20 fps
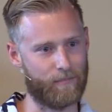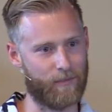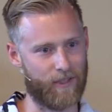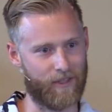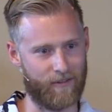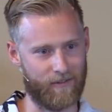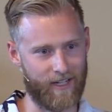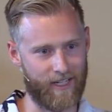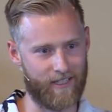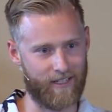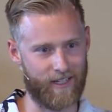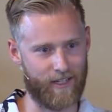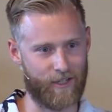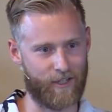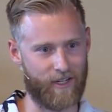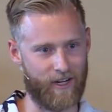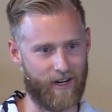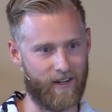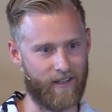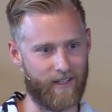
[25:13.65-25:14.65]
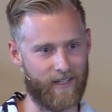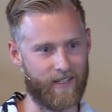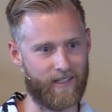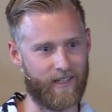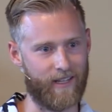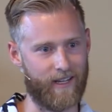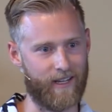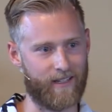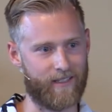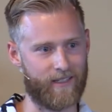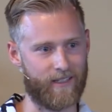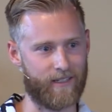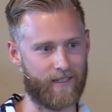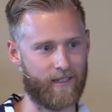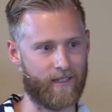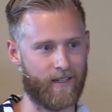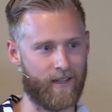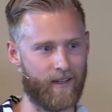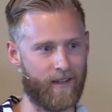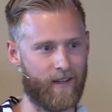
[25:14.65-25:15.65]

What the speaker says: but the reason I share these things is